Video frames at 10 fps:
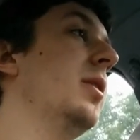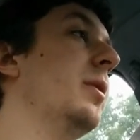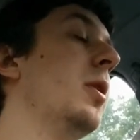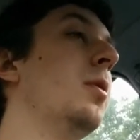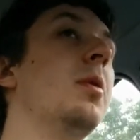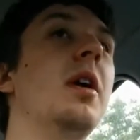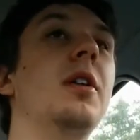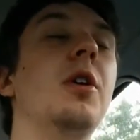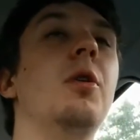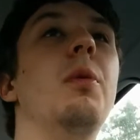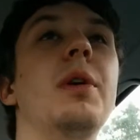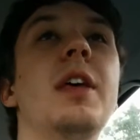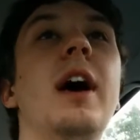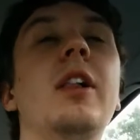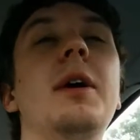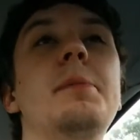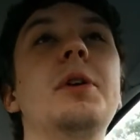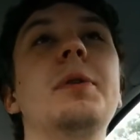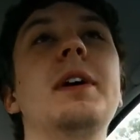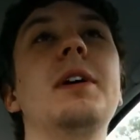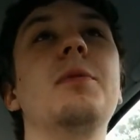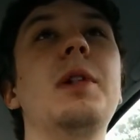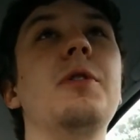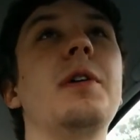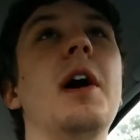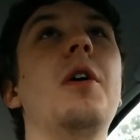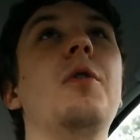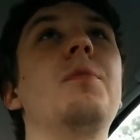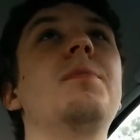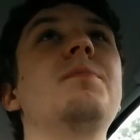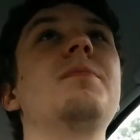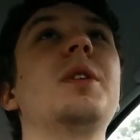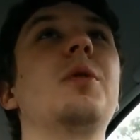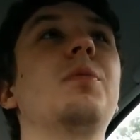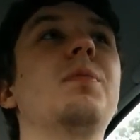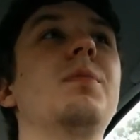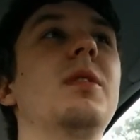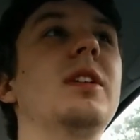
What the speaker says: you don't know what the hell I'm doing when you're not home. So,